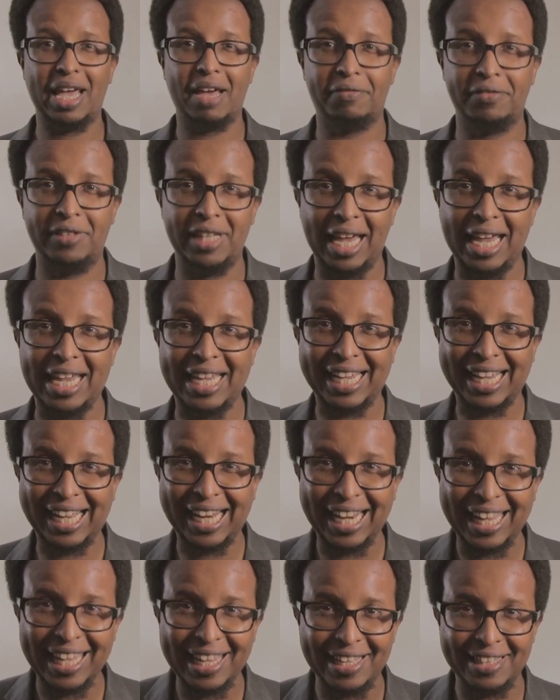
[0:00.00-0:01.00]
FDA
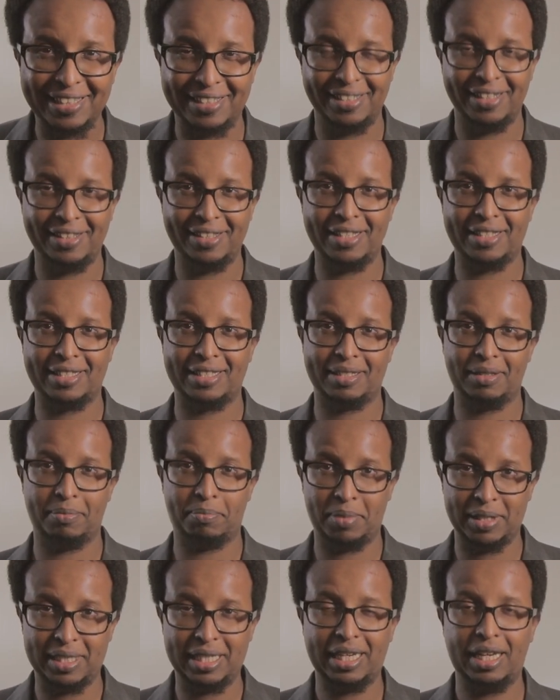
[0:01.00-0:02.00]
cleared this
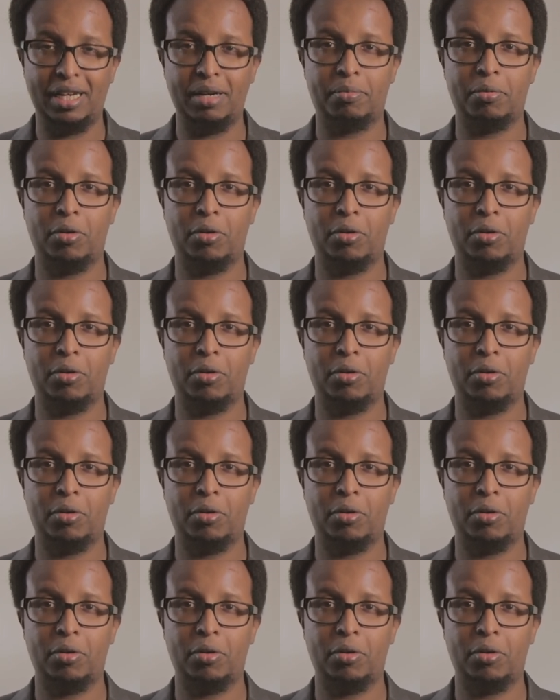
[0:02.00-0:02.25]
particular